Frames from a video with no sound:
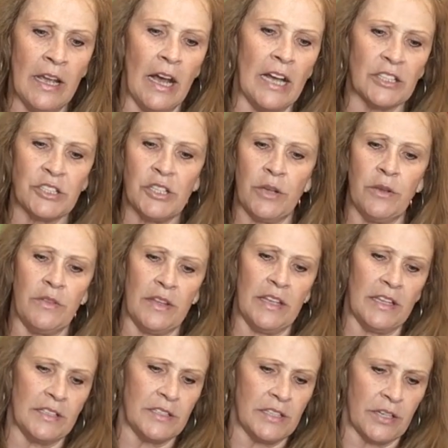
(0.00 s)
I'll show you the
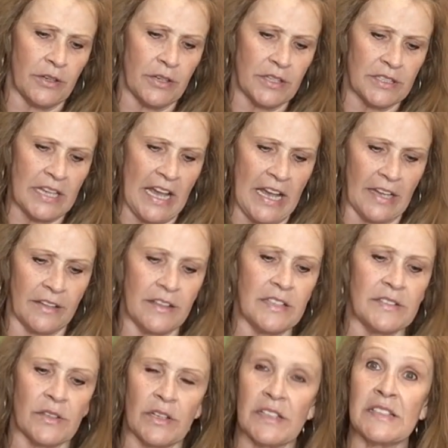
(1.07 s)
interior tag.
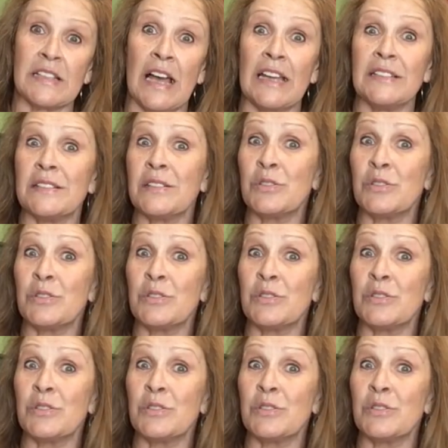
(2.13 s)
These are a size